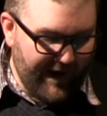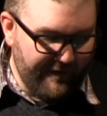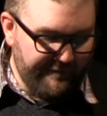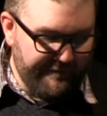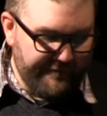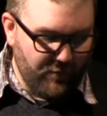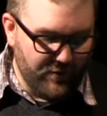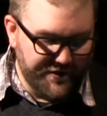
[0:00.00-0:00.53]

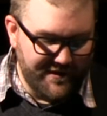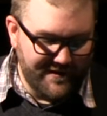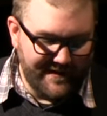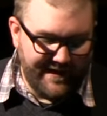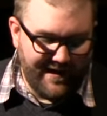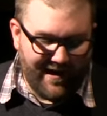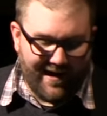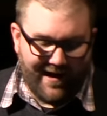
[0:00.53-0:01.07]

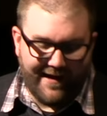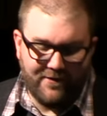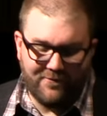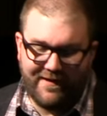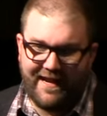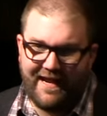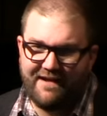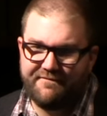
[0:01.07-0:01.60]
unfortunately, I
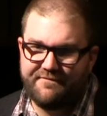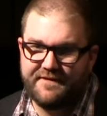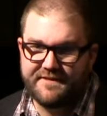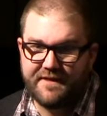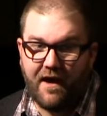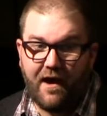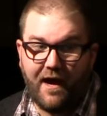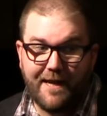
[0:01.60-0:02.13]
don't have the
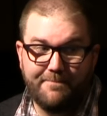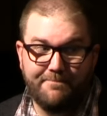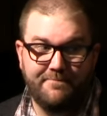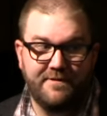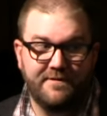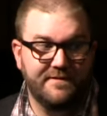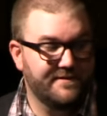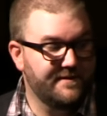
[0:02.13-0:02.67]

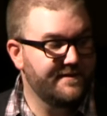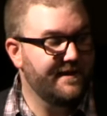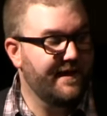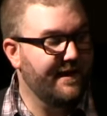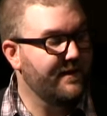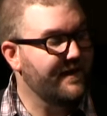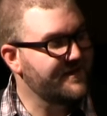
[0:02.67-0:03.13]
time today.